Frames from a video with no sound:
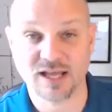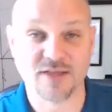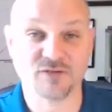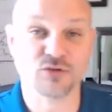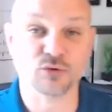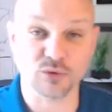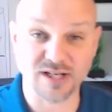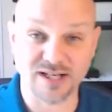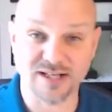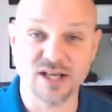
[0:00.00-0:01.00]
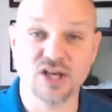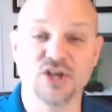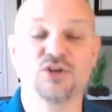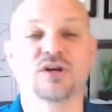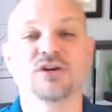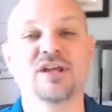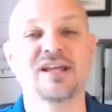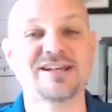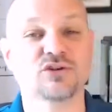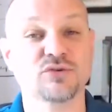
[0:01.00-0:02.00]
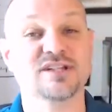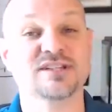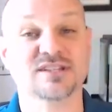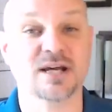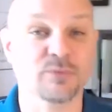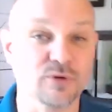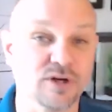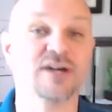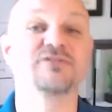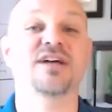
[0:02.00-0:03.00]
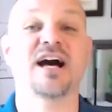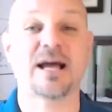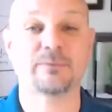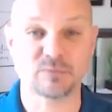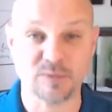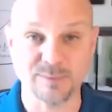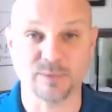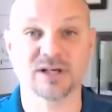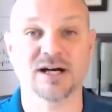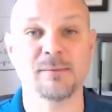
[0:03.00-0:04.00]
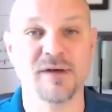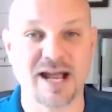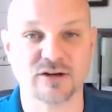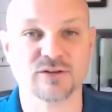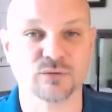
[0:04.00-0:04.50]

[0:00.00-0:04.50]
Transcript: And 3, you can increase the number of times people come back